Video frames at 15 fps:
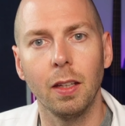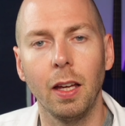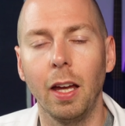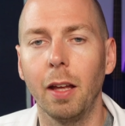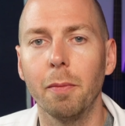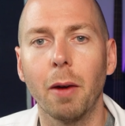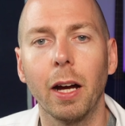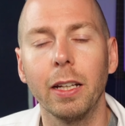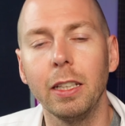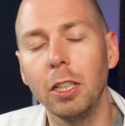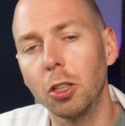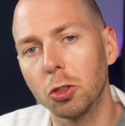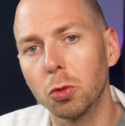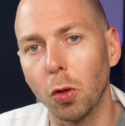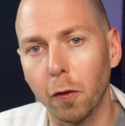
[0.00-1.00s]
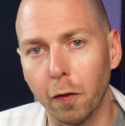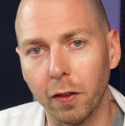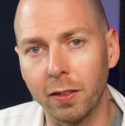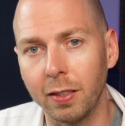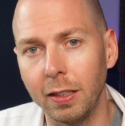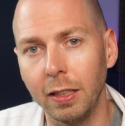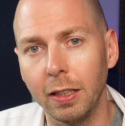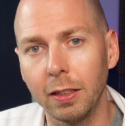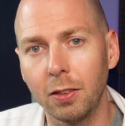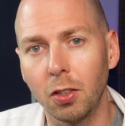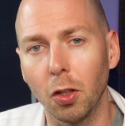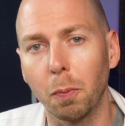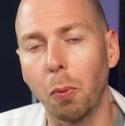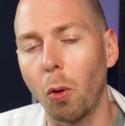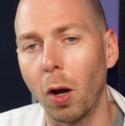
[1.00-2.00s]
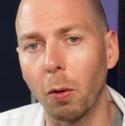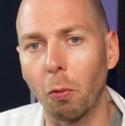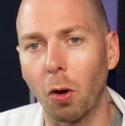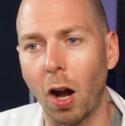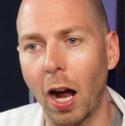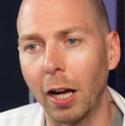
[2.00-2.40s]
and my ears will fatigue to the point where